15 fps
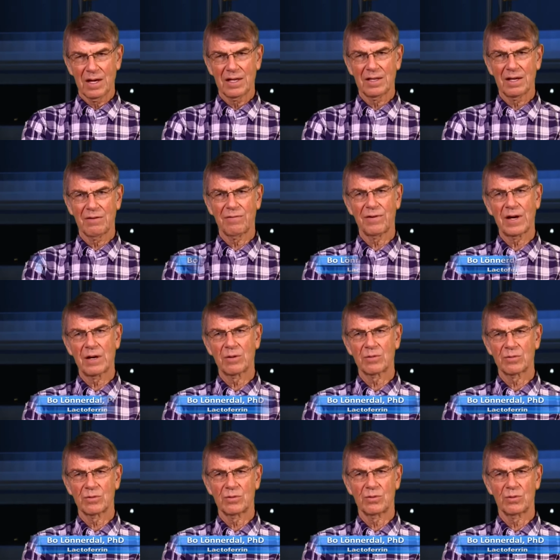And they
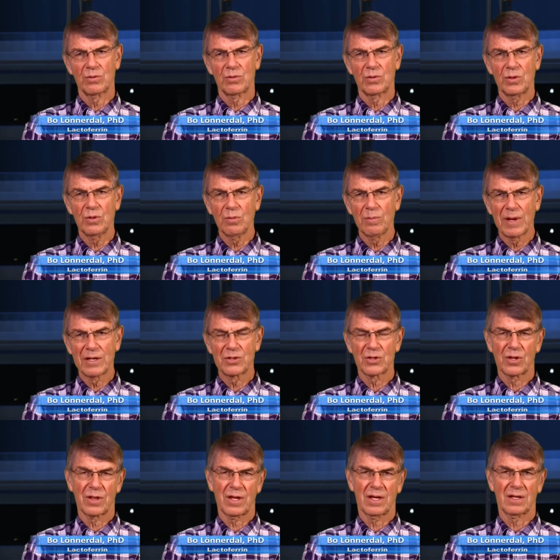found two
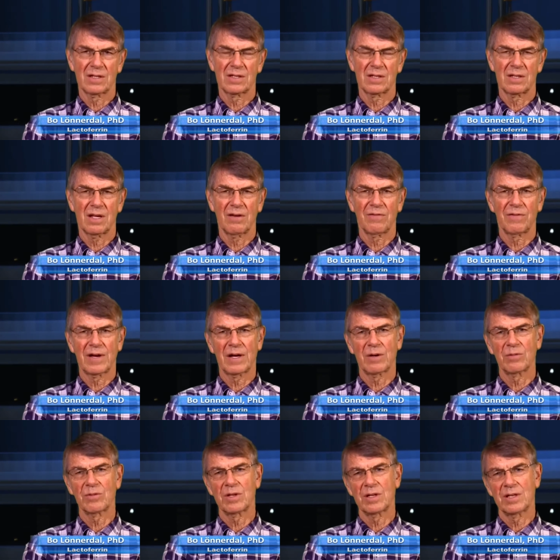major things. They
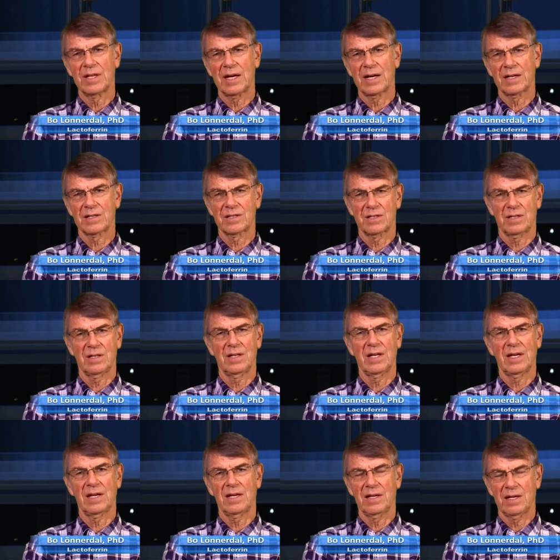found that
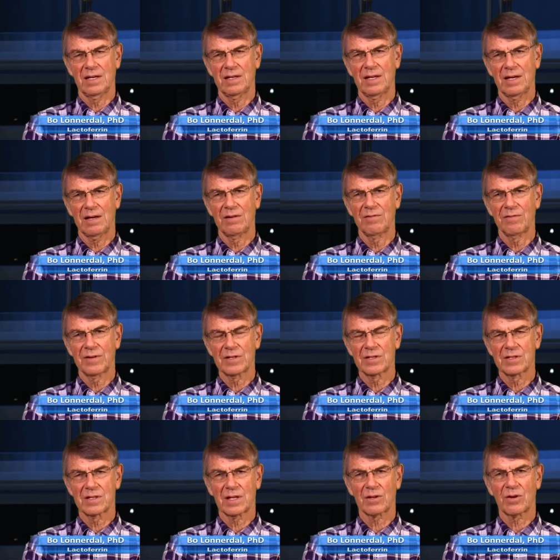the
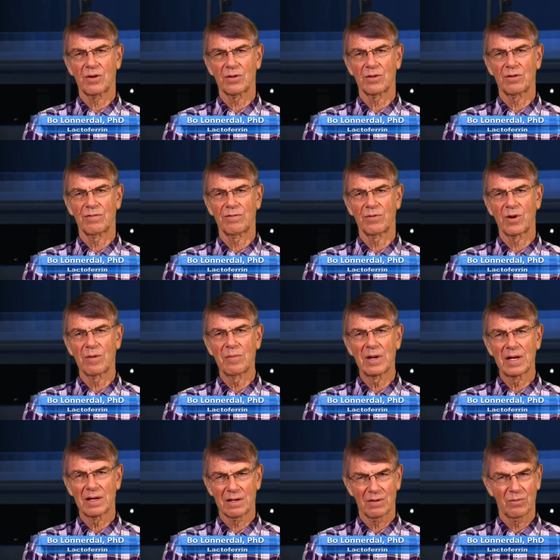infants that got the
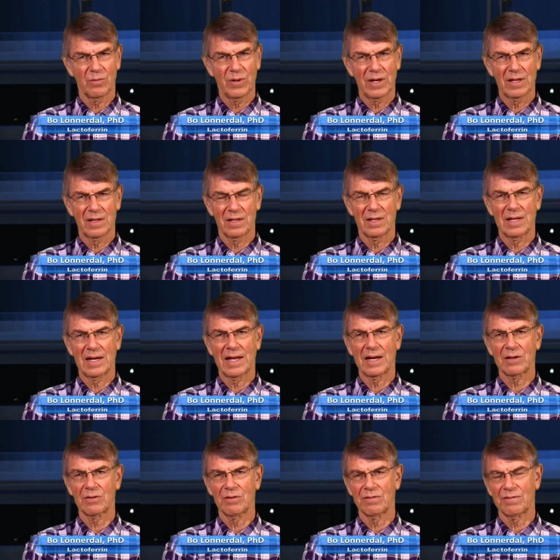formula with the
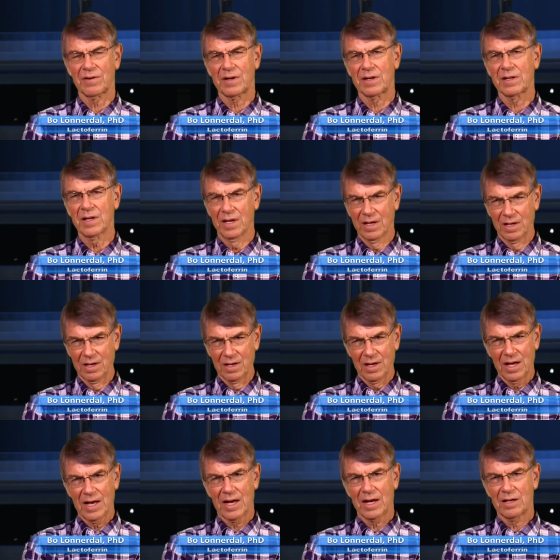lactoferrin
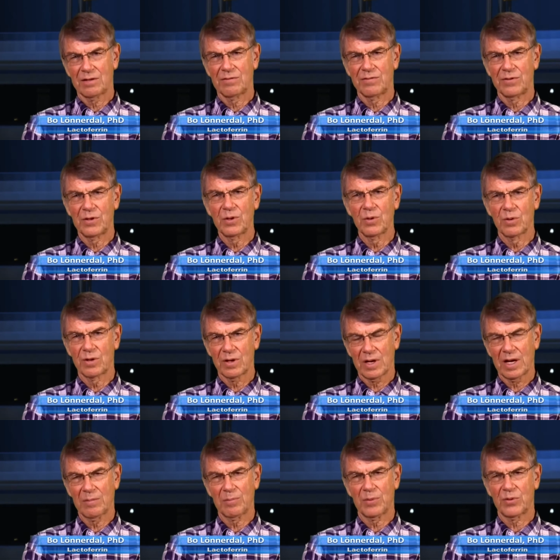had fewer
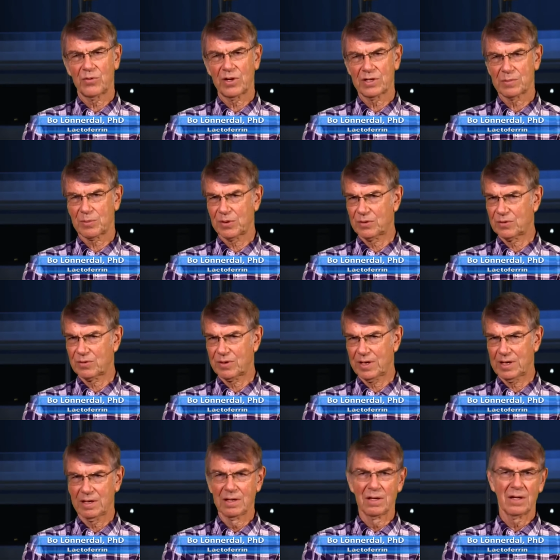upper
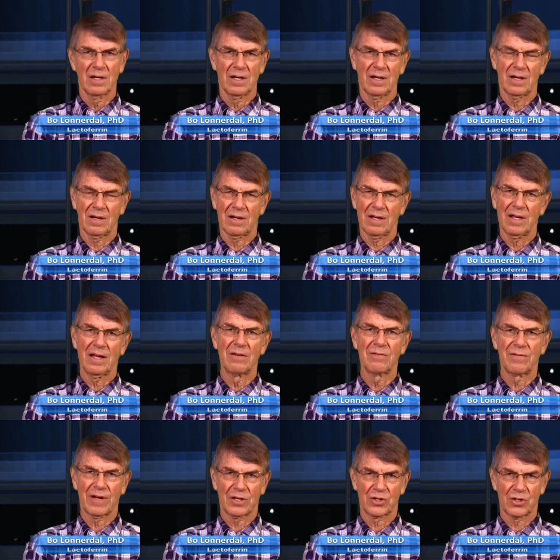respiratory
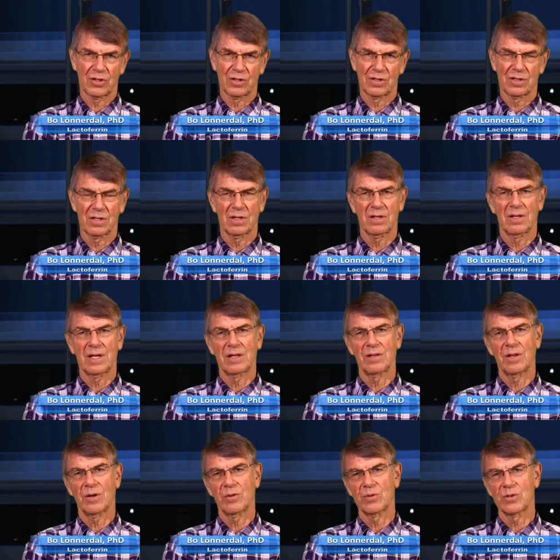infections than
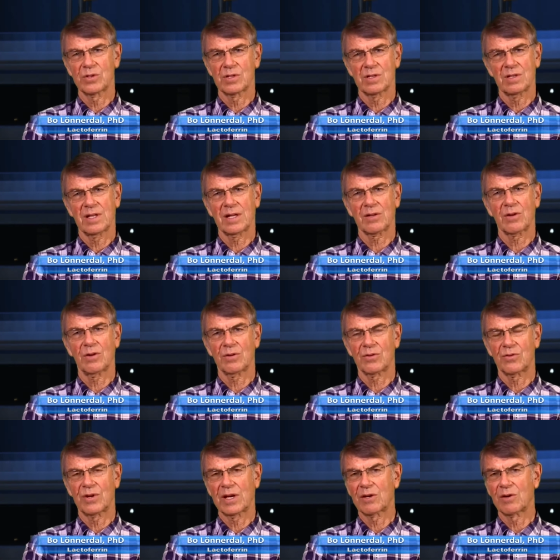those that
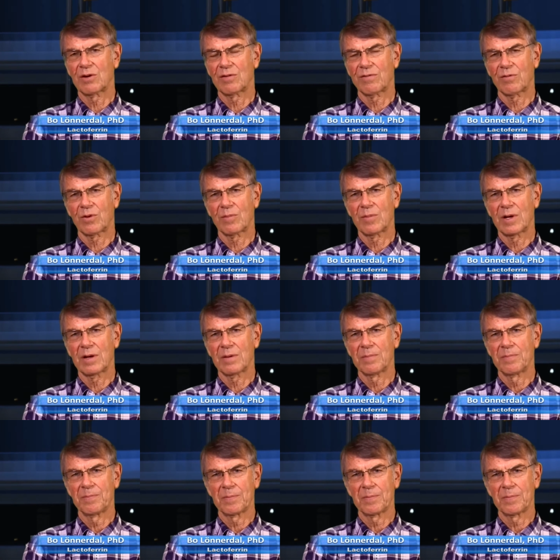got regular formula.